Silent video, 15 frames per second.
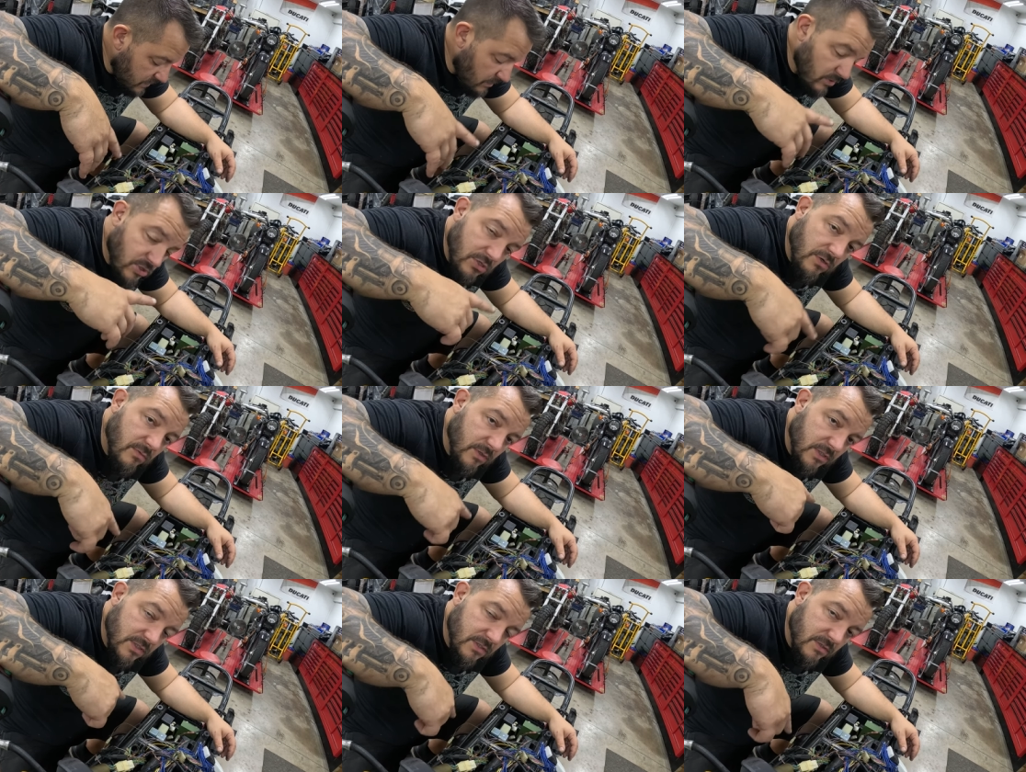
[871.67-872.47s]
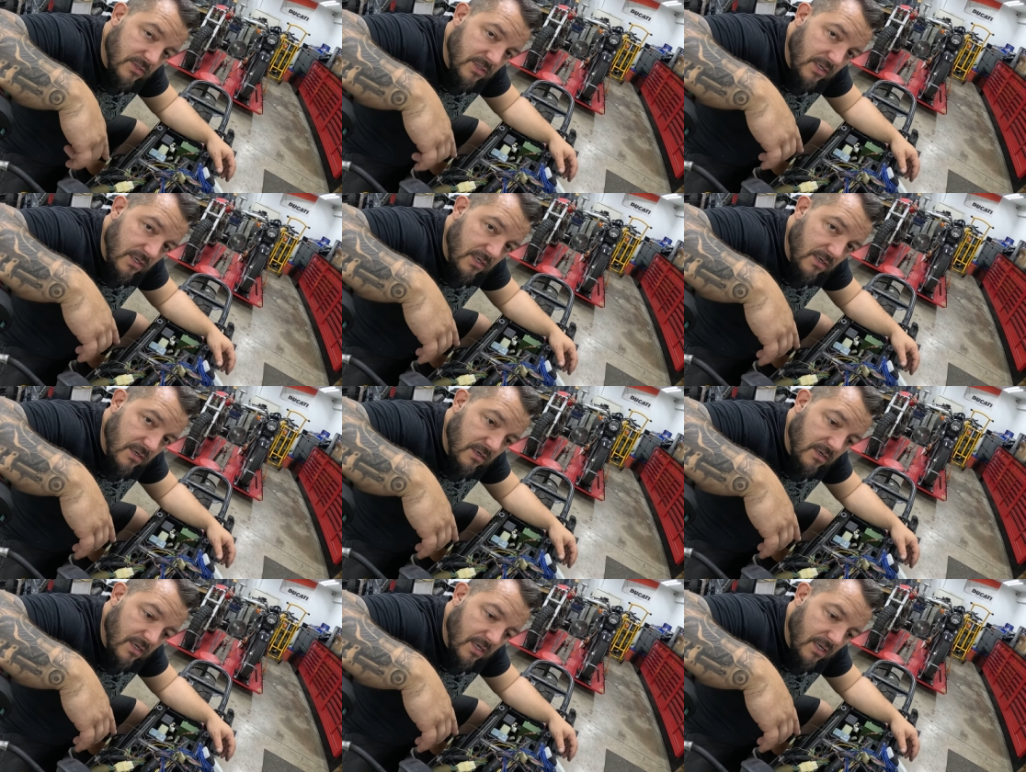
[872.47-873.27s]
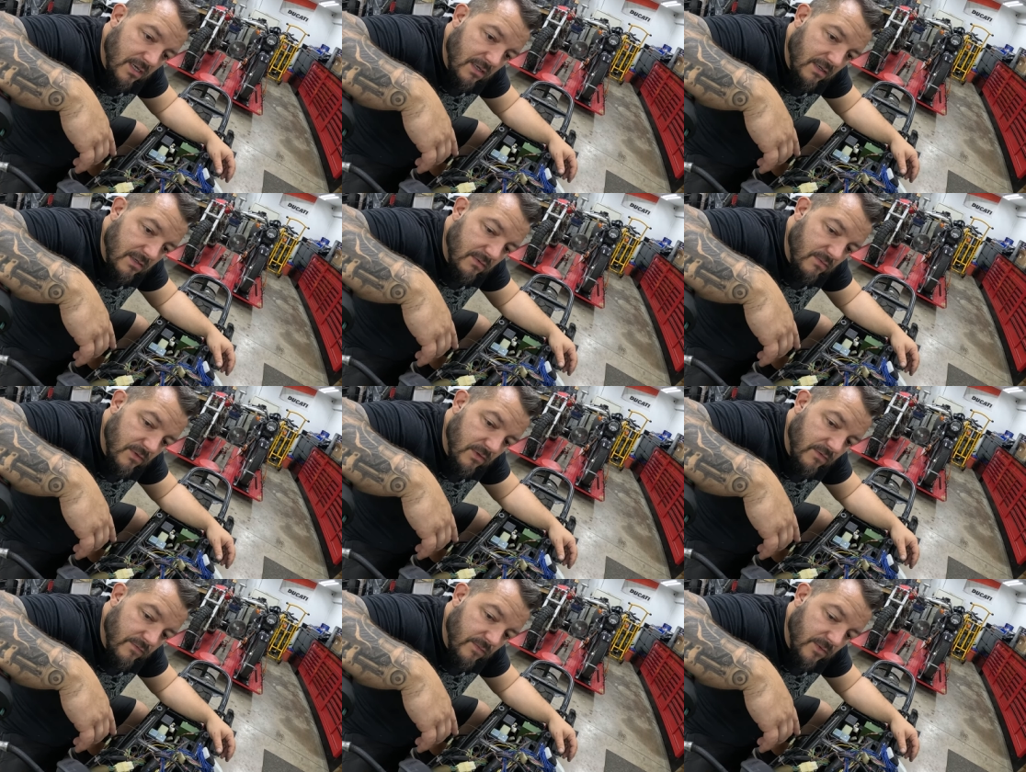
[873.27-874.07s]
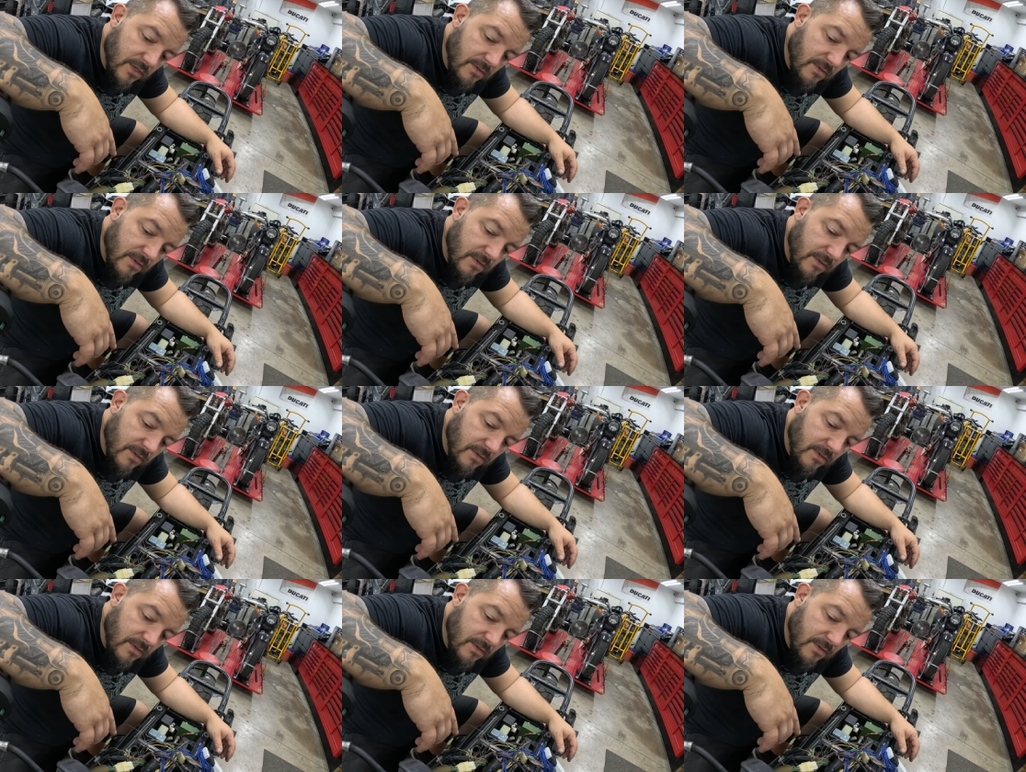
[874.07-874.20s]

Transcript: let me show you what this looks like here and we'll go from